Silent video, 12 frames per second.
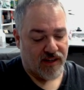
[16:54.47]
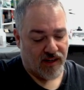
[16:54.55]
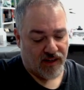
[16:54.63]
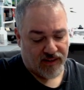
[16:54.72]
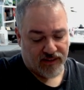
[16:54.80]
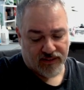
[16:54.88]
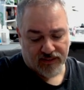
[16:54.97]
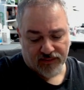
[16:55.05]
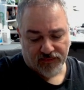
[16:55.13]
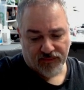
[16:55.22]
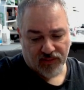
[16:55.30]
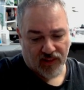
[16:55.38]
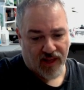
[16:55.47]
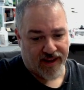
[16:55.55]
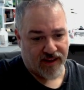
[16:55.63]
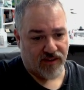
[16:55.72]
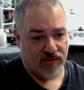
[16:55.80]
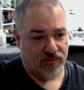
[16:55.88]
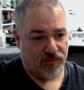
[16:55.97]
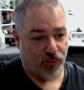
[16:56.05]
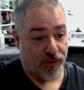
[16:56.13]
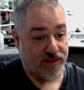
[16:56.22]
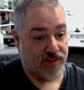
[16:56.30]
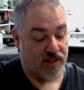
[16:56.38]
Like
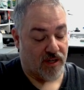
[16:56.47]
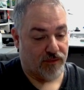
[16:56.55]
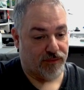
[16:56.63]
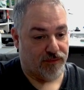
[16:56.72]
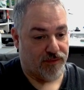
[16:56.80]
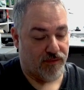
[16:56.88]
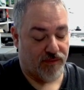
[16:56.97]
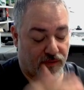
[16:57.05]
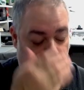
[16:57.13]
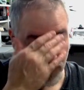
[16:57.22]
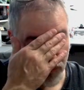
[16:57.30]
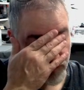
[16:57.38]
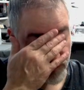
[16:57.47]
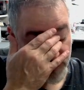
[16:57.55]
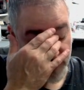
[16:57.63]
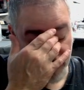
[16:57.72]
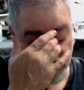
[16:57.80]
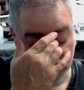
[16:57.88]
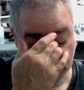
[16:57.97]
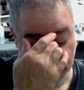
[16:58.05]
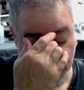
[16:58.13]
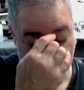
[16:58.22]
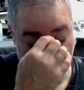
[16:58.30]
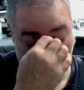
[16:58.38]
green stuff. If you've ever done
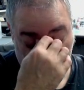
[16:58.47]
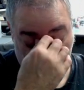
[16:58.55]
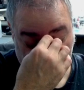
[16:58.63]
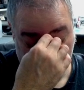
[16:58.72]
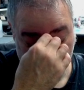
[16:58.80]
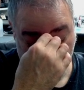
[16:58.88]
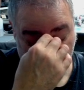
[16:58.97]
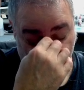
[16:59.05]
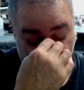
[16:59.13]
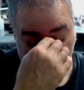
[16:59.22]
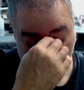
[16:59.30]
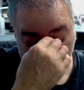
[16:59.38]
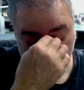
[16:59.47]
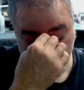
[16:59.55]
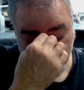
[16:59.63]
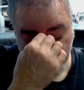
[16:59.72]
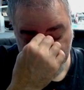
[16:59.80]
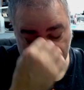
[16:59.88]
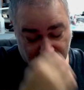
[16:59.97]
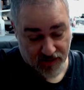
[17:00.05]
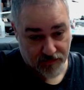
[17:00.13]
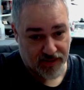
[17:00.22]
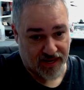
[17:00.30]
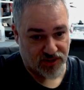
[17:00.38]
any modeling or done any
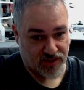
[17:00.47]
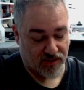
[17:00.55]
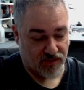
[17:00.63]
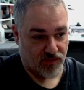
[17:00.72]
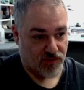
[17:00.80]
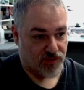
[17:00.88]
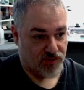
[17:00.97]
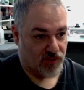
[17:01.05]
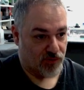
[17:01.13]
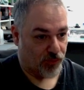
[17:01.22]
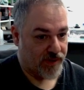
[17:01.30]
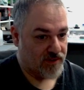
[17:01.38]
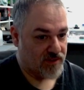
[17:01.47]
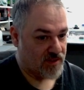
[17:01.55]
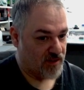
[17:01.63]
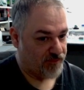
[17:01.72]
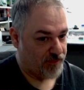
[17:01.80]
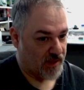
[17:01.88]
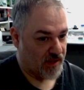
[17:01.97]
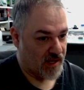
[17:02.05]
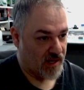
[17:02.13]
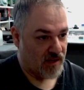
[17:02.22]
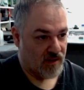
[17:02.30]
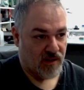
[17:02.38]
patching using green stuff
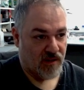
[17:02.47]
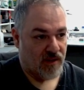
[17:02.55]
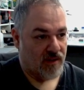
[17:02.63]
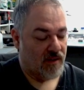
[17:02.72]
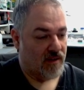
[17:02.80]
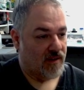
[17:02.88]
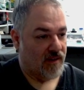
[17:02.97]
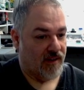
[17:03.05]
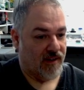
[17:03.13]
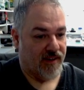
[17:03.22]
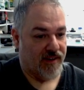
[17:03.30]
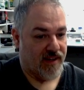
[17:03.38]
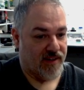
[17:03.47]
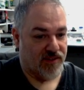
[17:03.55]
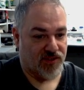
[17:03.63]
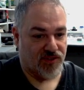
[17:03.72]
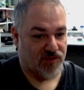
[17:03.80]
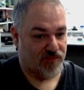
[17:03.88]
putty, it's